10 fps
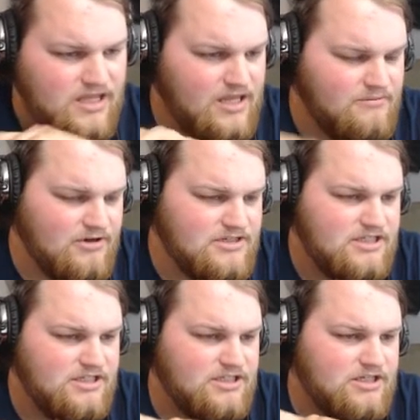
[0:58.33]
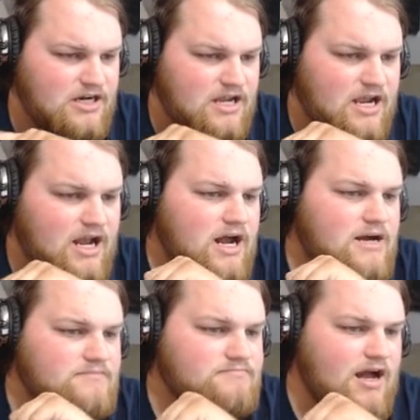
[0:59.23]
In particular,
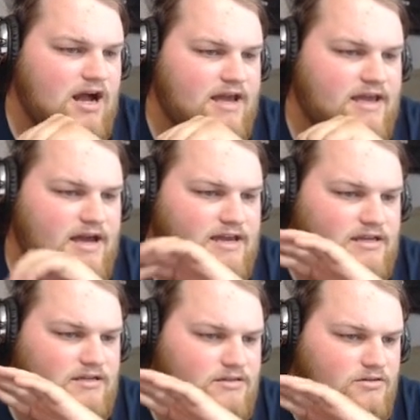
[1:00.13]
I